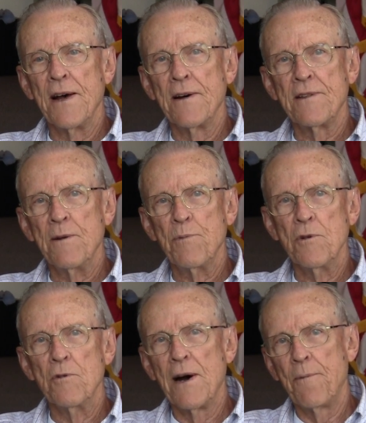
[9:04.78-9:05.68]
out, they
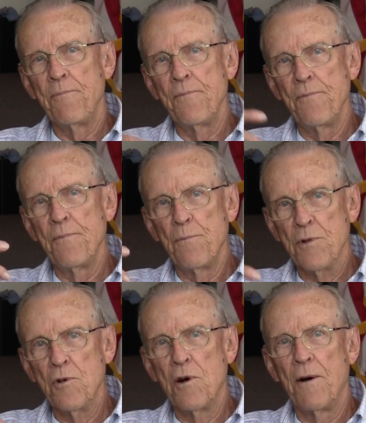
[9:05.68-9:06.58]
blew up,
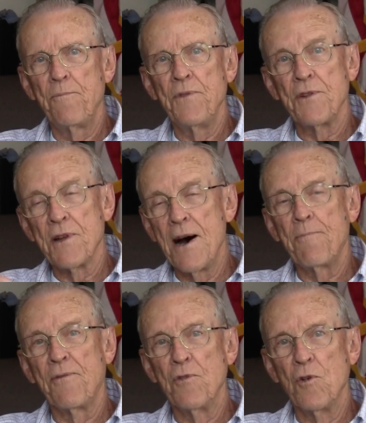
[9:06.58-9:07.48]
blew up the
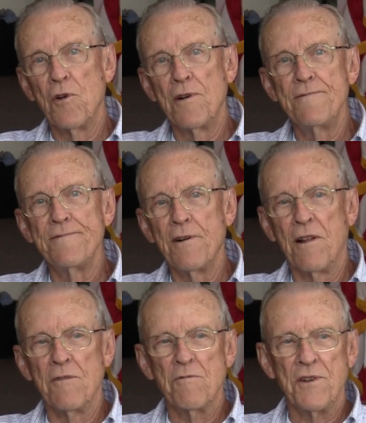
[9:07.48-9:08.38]
top floor, all
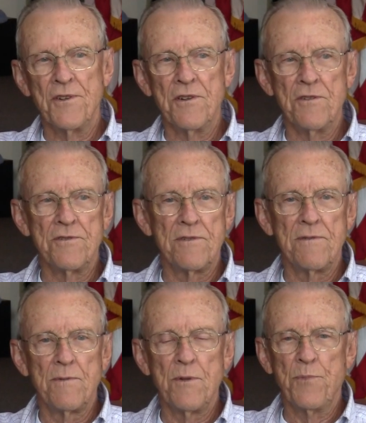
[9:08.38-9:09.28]
the windows.
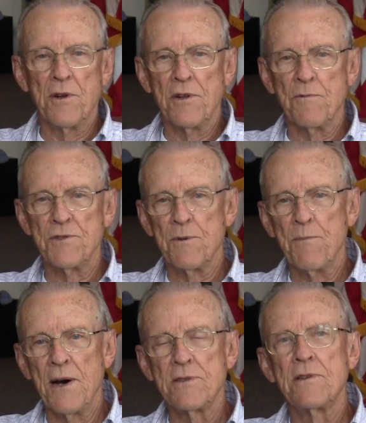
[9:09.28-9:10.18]
The building was a
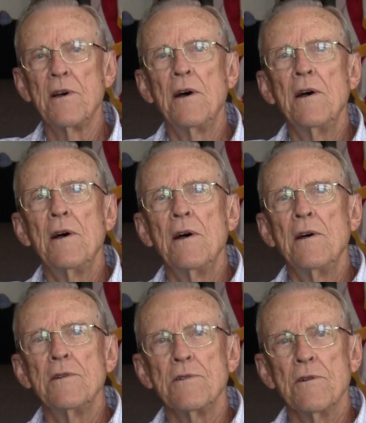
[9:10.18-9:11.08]
mess.
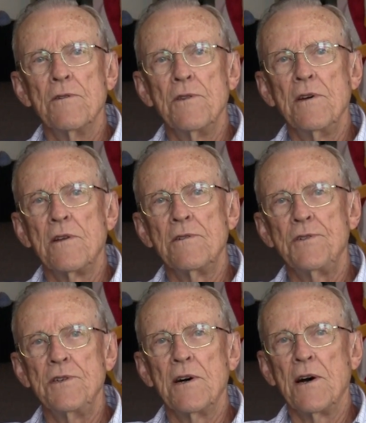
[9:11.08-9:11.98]
So the other
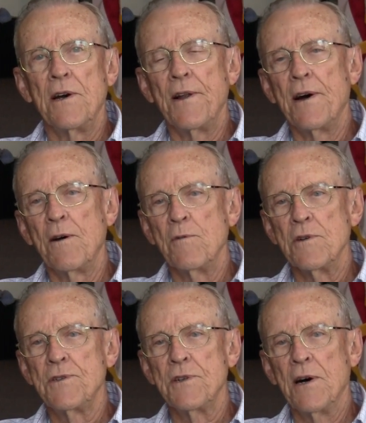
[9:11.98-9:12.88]
GI and I were
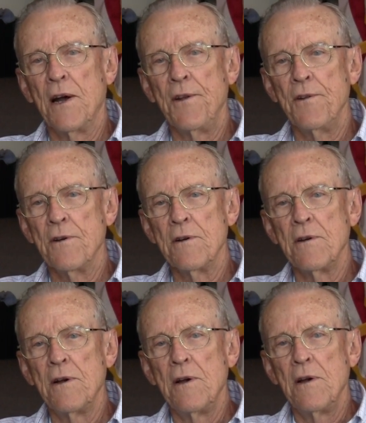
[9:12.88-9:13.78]
assigned to
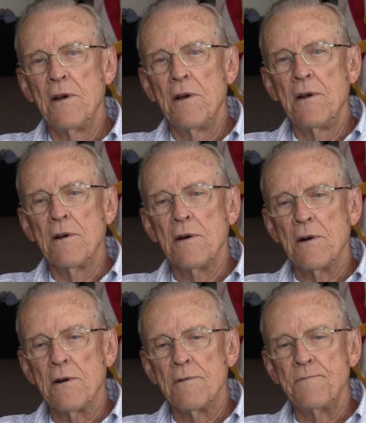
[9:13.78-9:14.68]
uh,